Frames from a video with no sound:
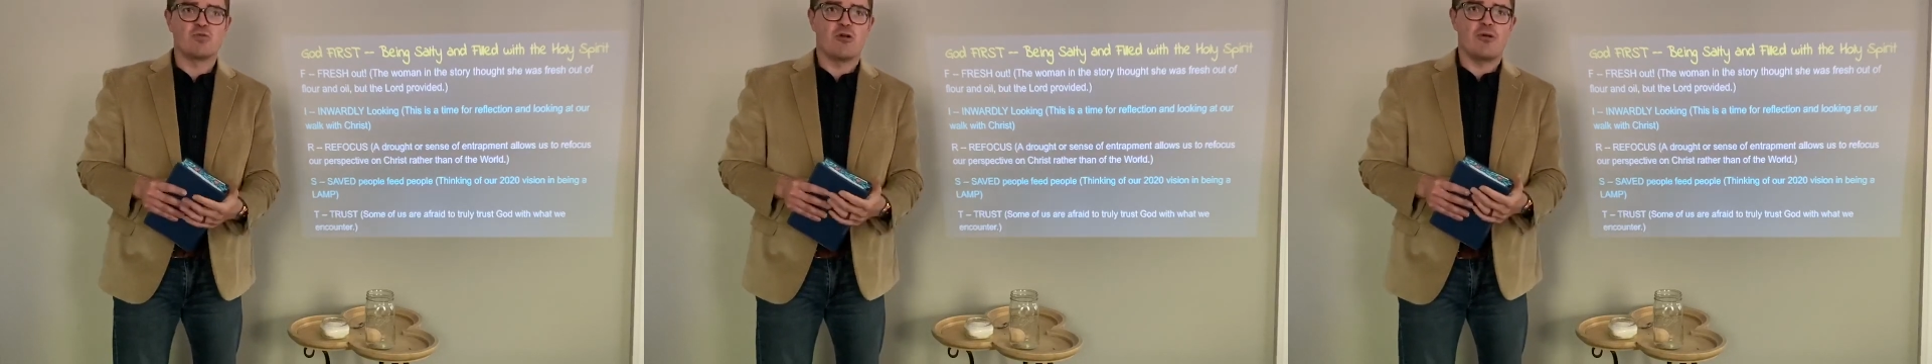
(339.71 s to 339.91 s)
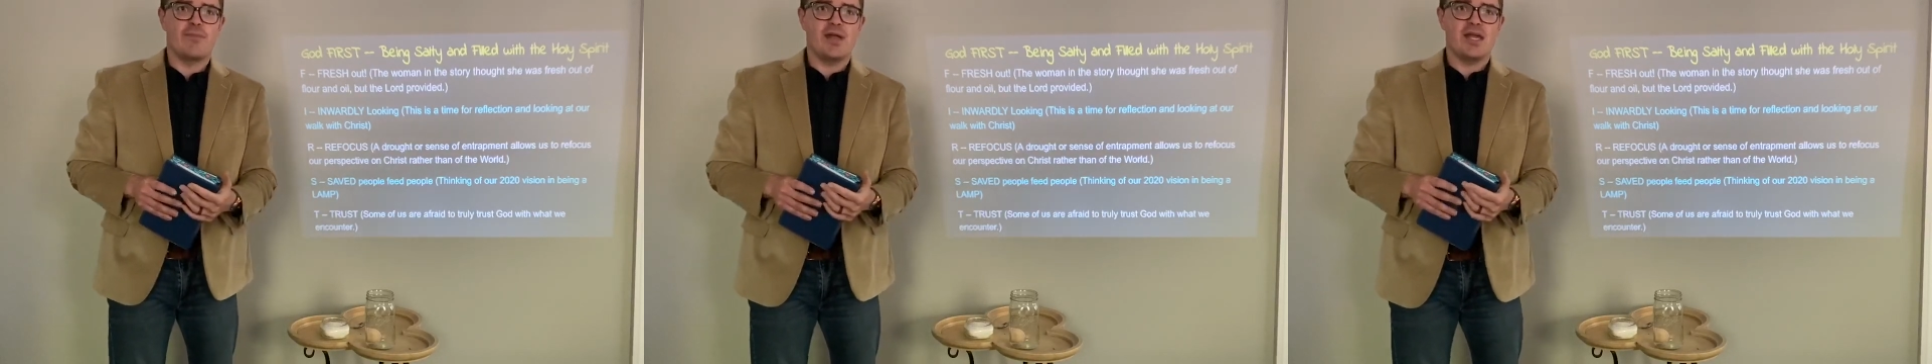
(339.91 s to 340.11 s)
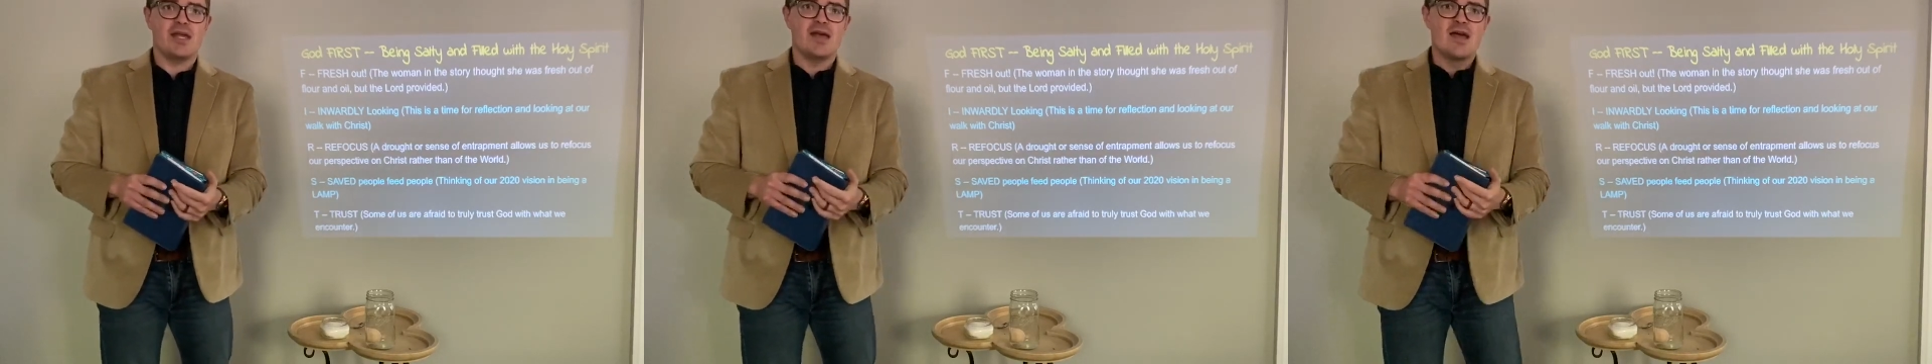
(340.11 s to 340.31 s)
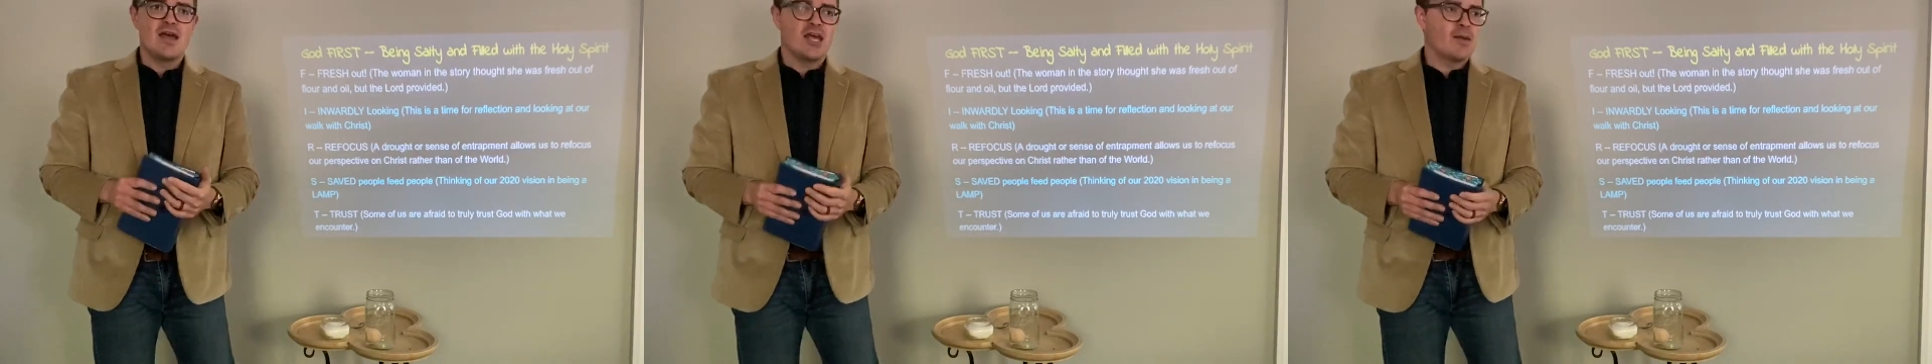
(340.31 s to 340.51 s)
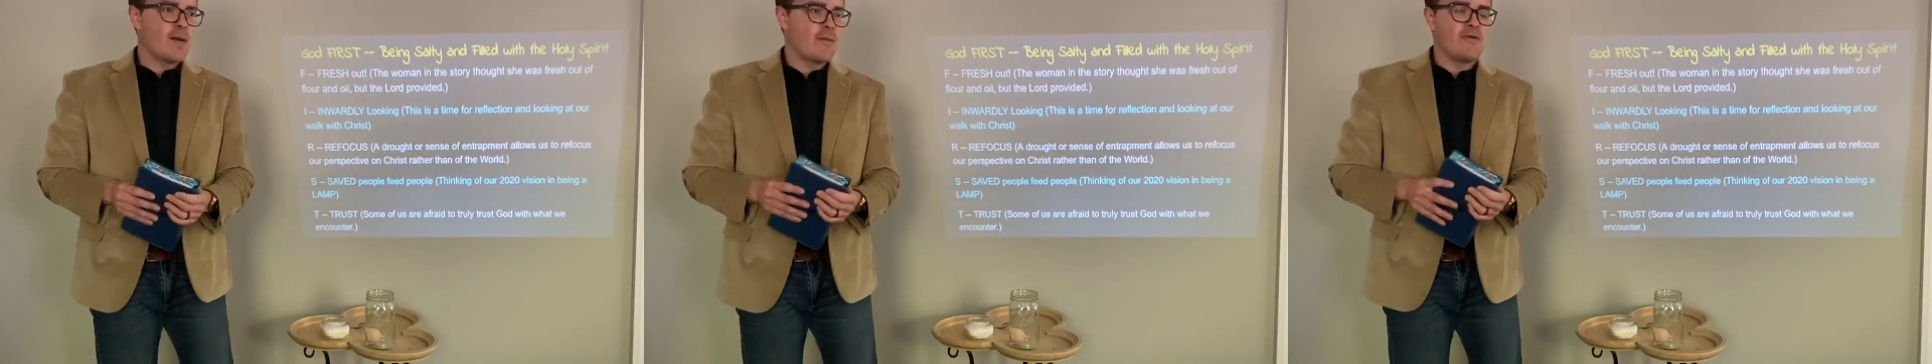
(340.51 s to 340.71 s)
whether it be
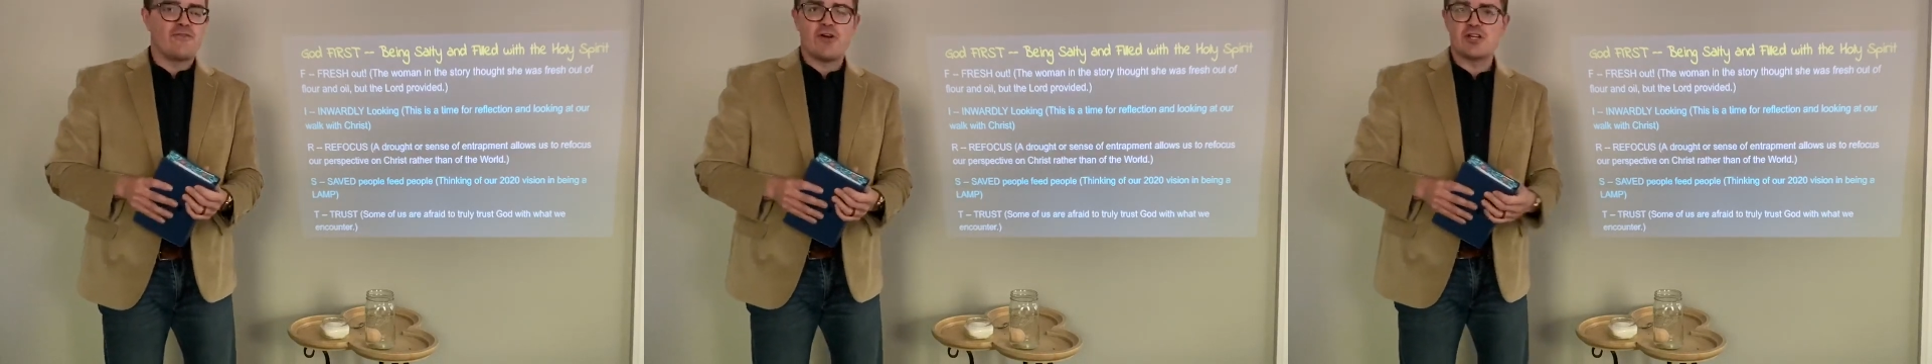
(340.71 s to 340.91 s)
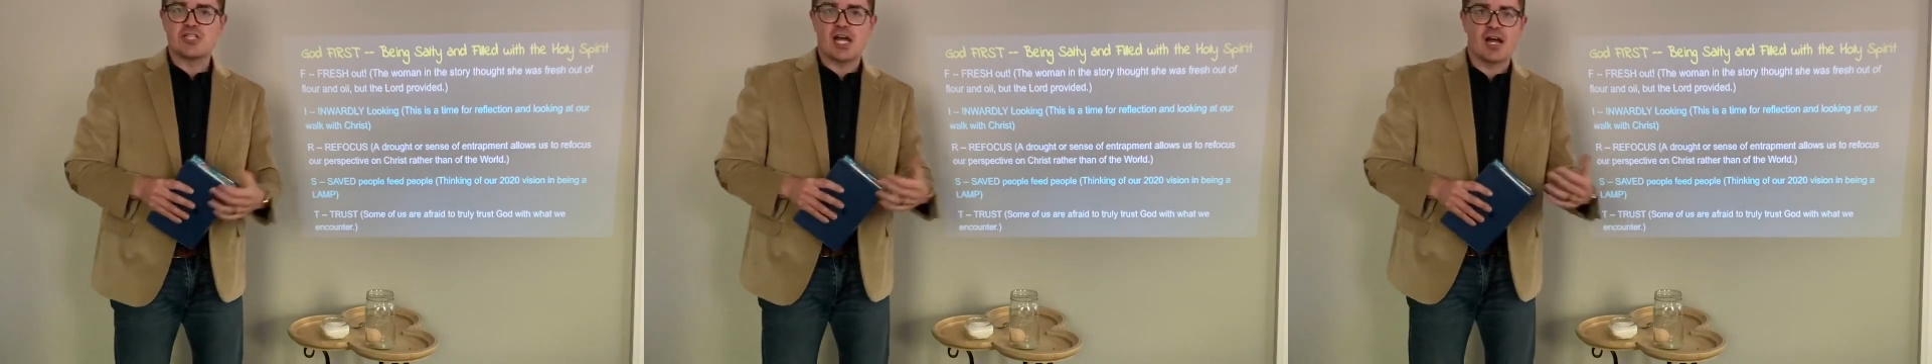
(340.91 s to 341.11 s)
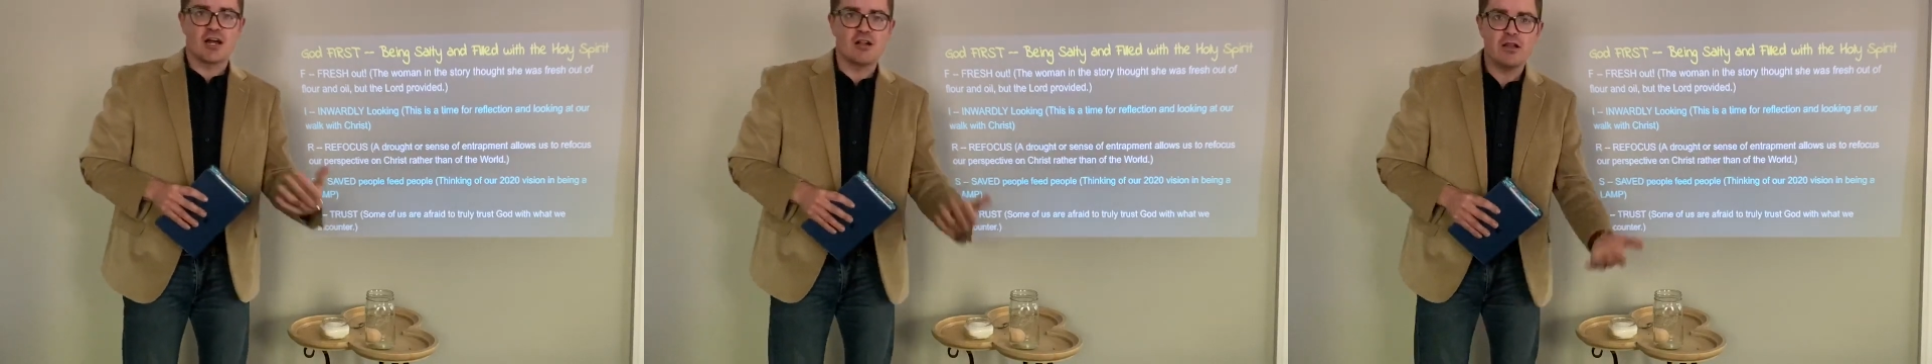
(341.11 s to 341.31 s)
it may be fresh out of